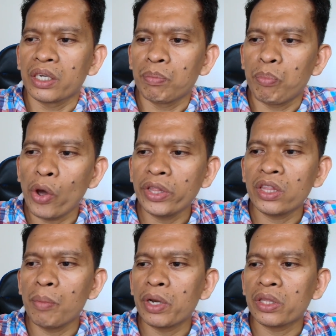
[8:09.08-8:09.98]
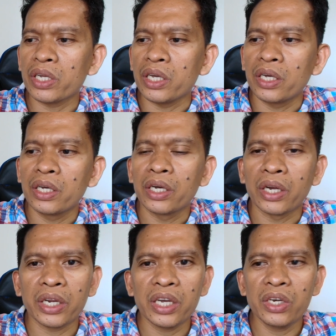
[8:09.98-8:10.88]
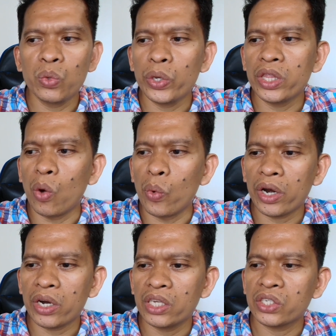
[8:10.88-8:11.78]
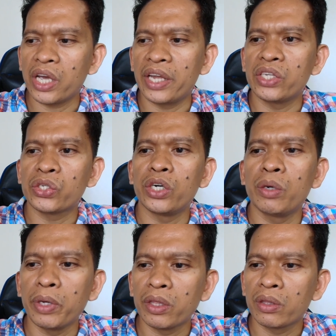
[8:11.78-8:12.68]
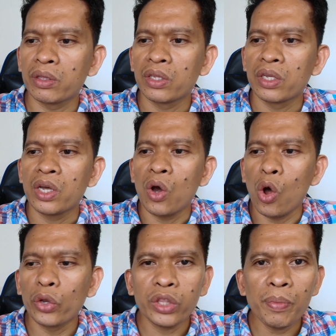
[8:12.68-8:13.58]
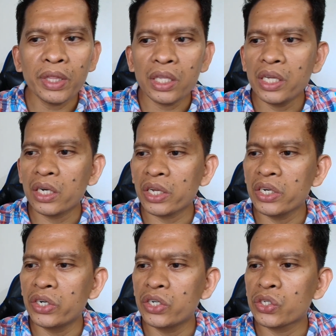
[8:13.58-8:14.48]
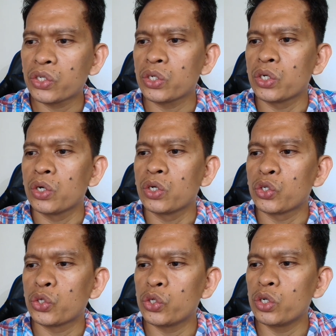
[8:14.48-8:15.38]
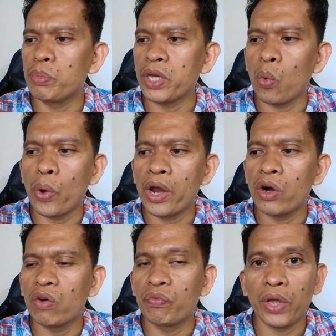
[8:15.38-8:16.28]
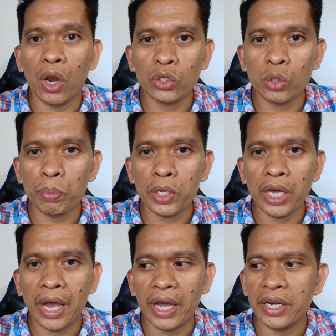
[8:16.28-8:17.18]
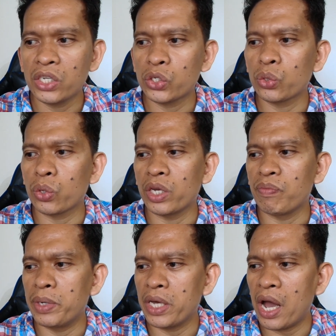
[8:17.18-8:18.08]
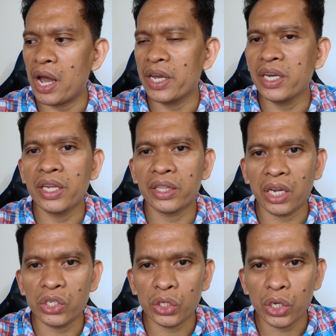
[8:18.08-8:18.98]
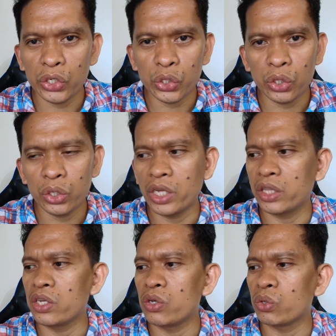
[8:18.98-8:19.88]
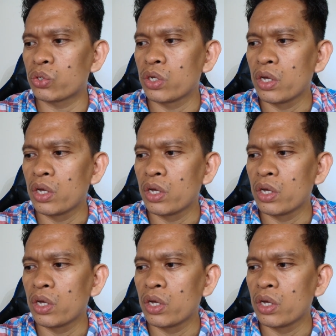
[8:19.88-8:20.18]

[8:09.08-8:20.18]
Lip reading: point number 3, read with awareness and discernment. Ultimately, readers should be aware of philosophy and history behind the translation that they use.